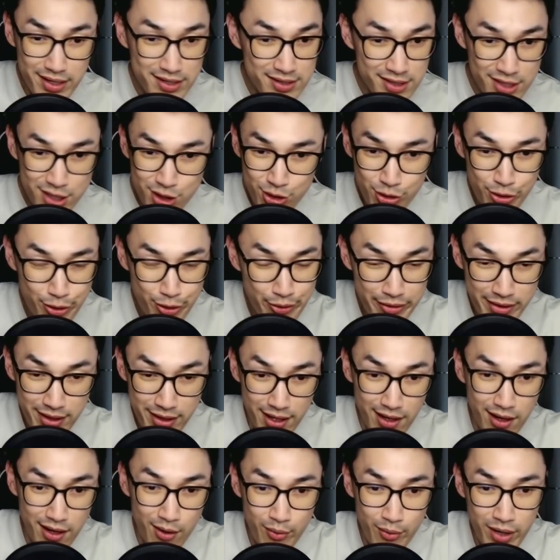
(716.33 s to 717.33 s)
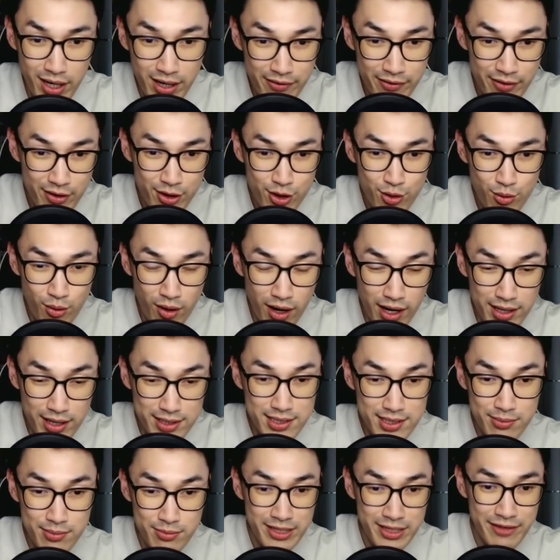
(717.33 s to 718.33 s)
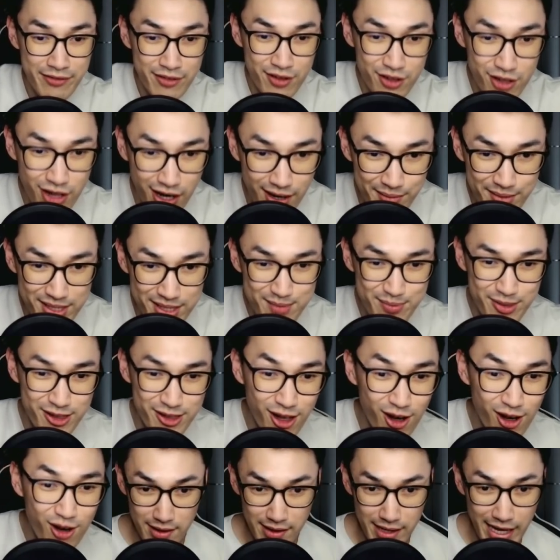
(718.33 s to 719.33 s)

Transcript: disagree with it, whatever you want, leave it in the comments below.